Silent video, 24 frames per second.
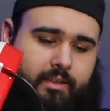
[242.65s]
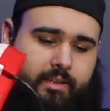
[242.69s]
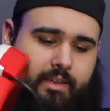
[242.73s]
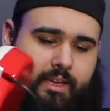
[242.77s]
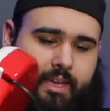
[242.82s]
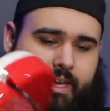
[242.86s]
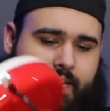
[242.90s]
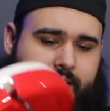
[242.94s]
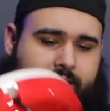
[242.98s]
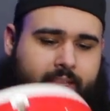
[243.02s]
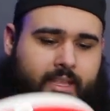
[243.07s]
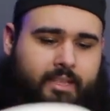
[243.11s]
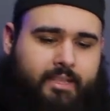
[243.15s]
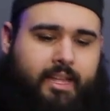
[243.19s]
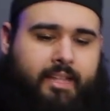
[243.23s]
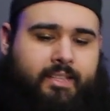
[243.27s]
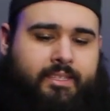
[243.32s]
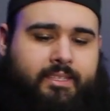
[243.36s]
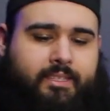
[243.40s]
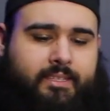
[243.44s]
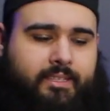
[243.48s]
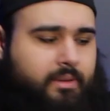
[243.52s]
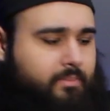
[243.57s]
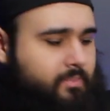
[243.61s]
And
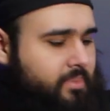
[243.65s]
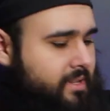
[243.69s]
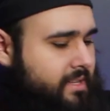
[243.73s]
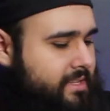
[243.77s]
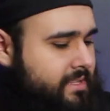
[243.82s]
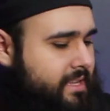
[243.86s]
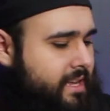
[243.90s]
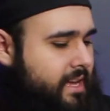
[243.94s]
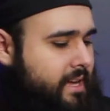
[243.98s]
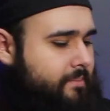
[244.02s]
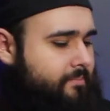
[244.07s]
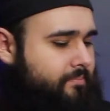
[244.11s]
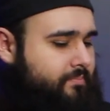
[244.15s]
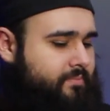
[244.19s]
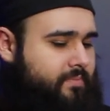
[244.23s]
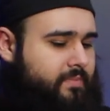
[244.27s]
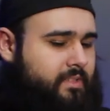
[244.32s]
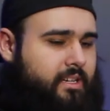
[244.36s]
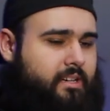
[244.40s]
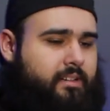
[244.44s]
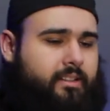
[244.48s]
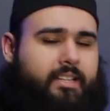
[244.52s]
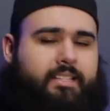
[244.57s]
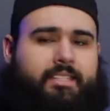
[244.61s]
that's as simple as that.
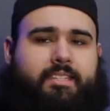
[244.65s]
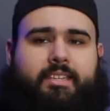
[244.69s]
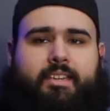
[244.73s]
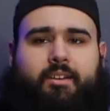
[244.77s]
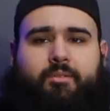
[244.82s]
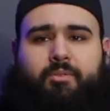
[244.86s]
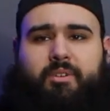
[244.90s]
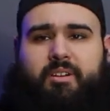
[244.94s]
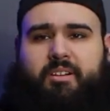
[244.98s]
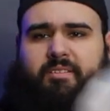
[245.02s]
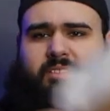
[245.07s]
Here, let's get rid